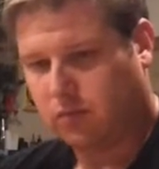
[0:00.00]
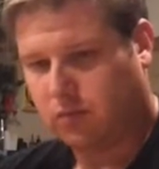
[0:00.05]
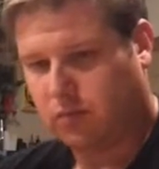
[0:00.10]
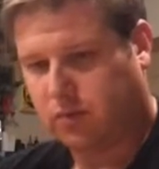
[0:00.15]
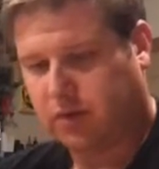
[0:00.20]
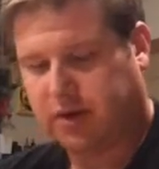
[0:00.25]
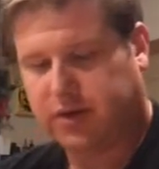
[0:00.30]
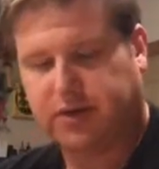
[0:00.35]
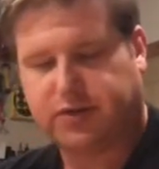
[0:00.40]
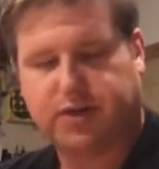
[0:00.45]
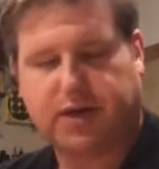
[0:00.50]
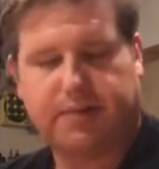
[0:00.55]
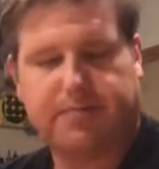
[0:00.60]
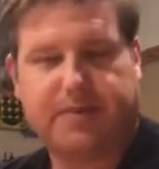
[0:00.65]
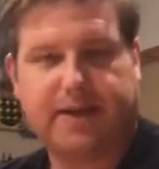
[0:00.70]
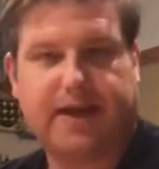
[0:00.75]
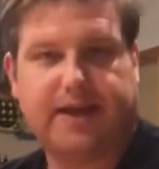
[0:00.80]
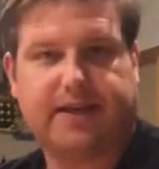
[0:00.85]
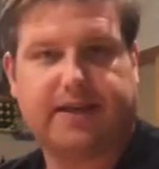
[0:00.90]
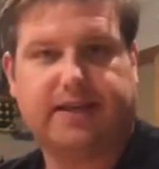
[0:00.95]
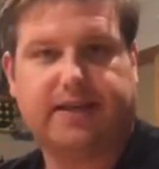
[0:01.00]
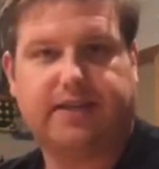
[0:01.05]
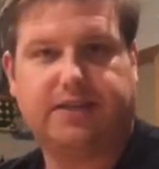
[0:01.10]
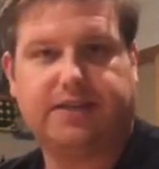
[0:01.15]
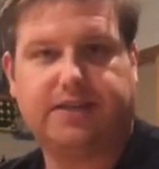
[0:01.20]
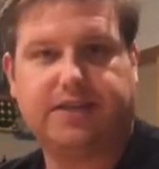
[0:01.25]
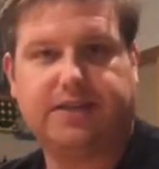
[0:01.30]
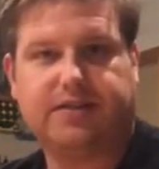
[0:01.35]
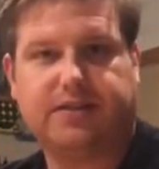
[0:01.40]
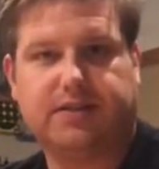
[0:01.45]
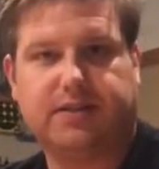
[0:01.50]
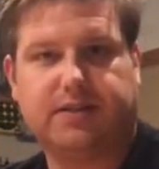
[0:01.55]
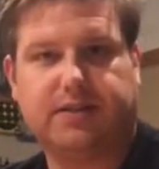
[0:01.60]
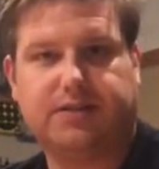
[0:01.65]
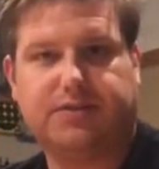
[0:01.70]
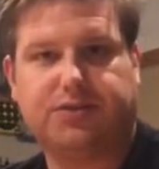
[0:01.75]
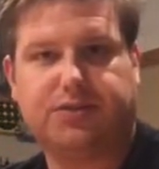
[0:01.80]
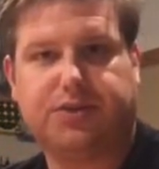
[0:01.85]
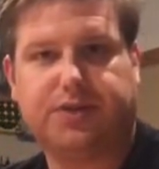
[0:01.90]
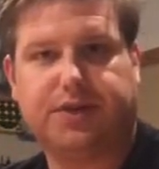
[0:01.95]
we're going to try to pack in decent
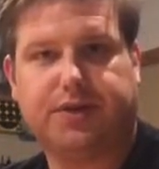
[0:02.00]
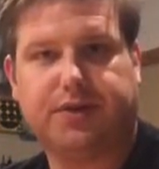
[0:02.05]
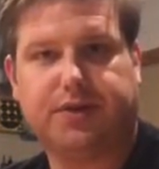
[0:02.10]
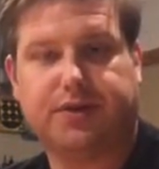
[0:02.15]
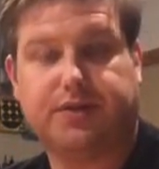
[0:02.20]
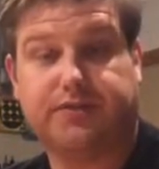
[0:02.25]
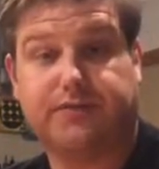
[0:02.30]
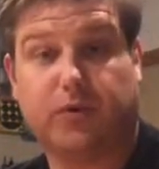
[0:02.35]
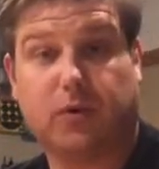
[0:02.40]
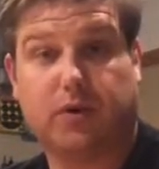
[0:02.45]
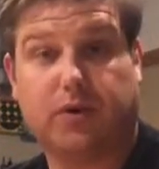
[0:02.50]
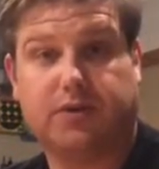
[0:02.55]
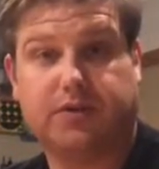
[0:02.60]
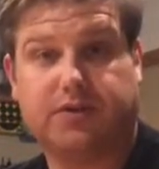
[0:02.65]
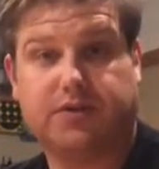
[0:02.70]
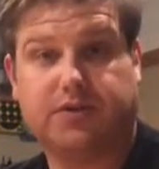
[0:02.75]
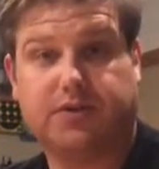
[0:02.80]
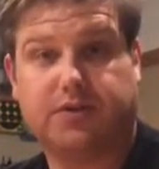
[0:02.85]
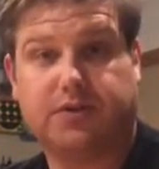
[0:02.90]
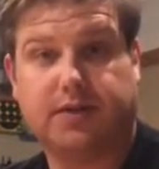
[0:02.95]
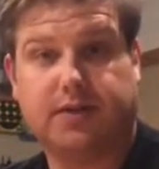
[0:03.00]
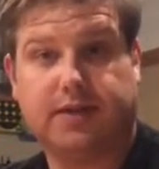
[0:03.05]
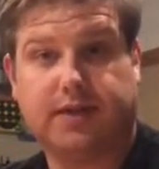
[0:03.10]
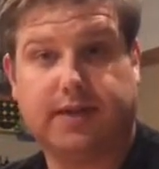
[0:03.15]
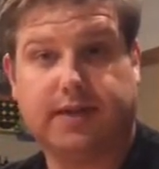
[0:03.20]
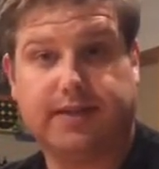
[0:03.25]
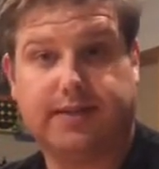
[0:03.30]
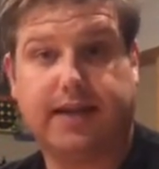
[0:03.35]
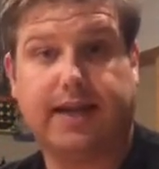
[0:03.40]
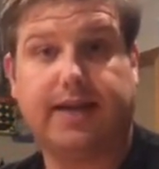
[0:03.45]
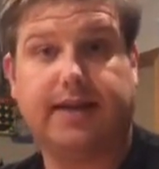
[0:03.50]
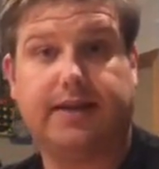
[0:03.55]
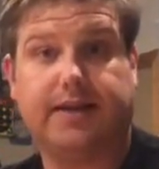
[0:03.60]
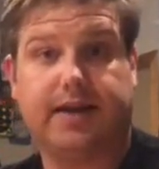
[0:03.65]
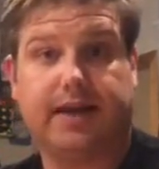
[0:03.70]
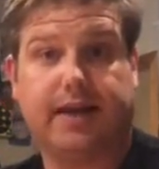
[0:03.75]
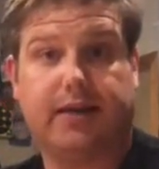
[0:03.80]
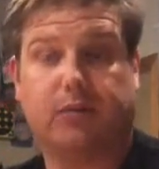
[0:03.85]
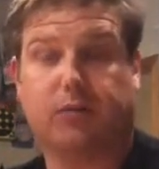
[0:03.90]
this year as far as day-to-day.